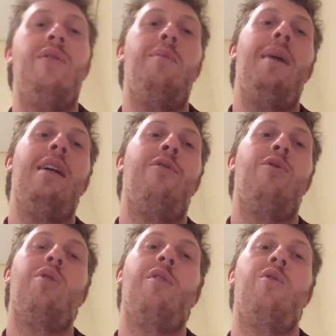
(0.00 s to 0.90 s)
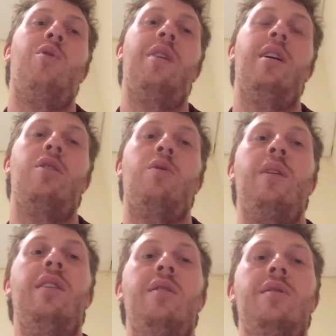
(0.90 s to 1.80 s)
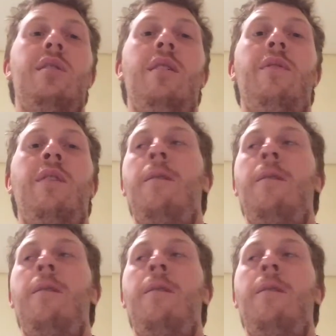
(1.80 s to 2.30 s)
a metaphor for their careers of